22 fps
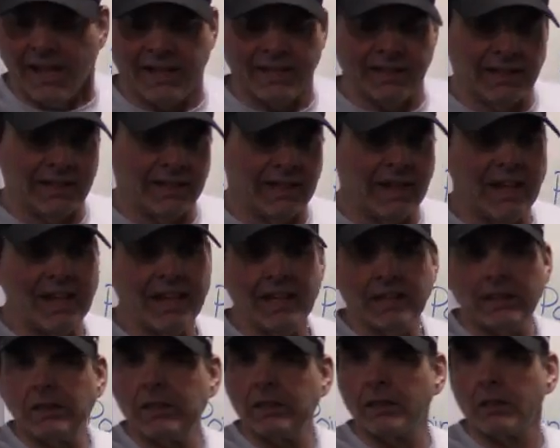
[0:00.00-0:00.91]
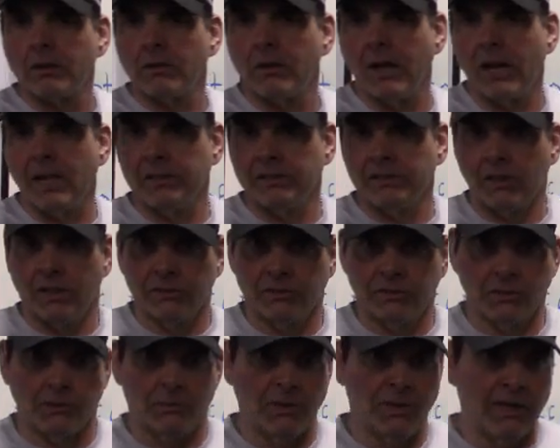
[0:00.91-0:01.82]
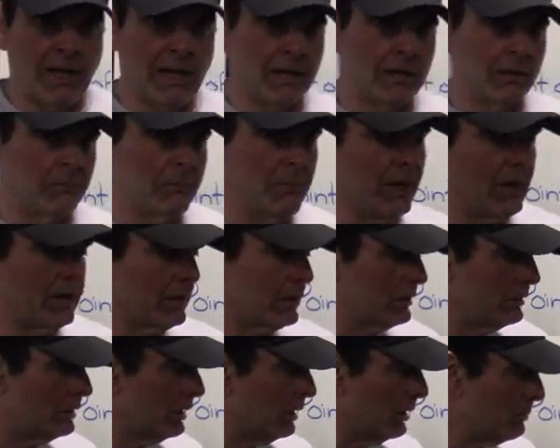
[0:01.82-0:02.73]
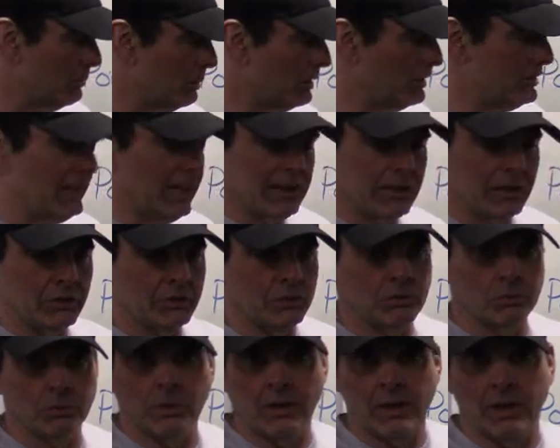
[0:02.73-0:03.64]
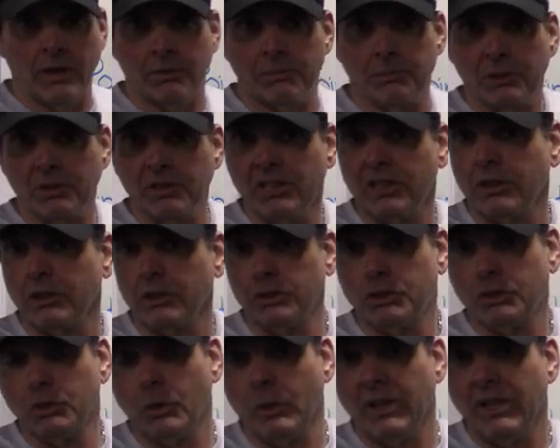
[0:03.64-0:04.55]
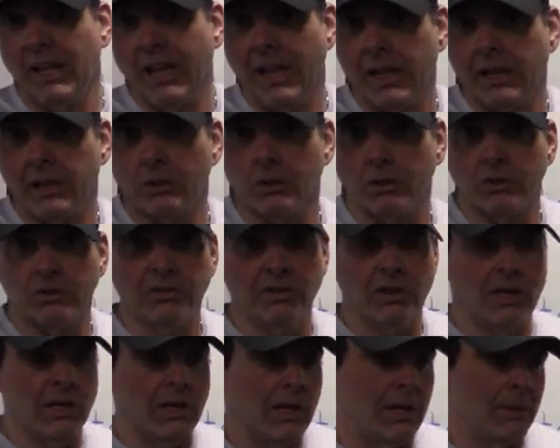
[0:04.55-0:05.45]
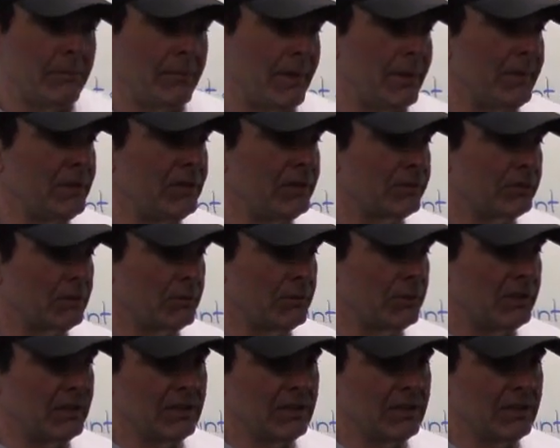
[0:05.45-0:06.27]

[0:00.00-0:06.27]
And I had theorized on some of that about it pertaining to particular joint angles, maybe some of the